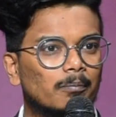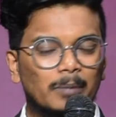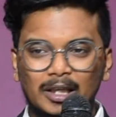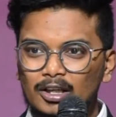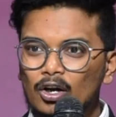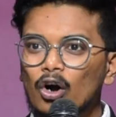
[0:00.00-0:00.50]

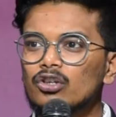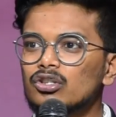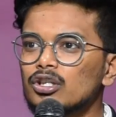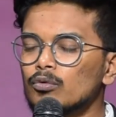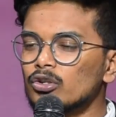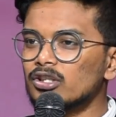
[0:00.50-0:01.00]

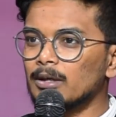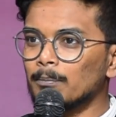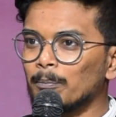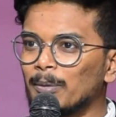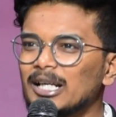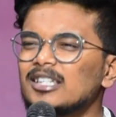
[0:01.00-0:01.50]
because he was
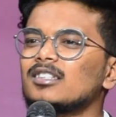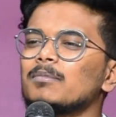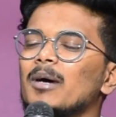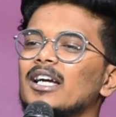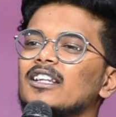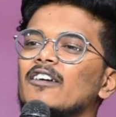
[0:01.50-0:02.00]
impressed
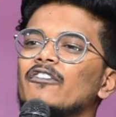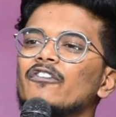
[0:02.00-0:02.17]
by the